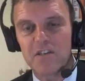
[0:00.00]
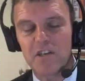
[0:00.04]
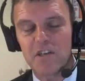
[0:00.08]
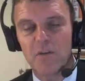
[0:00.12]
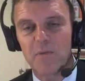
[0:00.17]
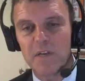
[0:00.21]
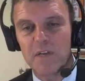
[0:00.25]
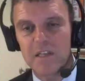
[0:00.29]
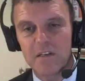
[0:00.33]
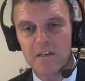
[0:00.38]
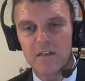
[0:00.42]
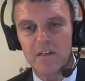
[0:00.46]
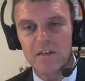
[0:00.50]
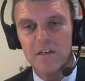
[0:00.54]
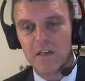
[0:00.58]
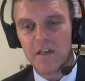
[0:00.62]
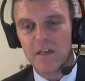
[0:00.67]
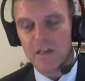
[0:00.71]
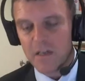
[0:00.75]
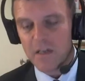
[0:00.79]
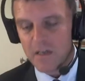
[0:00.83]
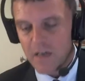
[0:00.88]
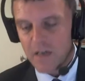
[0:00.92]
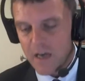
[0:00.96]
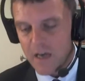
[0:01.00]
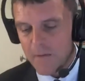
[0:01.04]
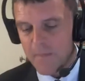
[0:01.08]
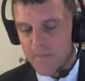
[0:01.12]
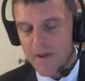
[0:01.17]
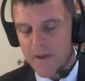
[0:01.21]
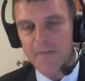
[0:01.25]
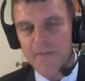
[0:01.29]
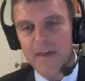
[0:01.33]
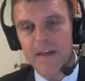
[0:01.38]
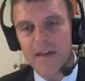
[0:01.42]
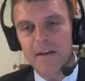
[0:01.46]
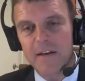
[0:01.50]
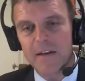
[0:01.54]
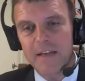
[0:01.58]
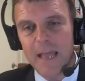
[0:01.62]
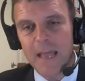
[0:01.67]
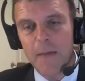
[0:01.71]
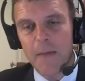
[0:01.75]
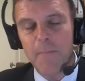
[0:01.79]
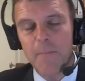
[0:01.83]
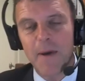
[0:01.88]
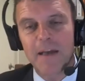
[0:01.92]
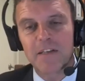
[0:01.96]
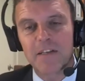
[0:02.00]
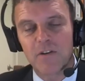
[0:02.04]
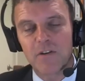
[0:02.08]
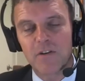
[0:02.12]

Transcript: So we need to, and then campaigns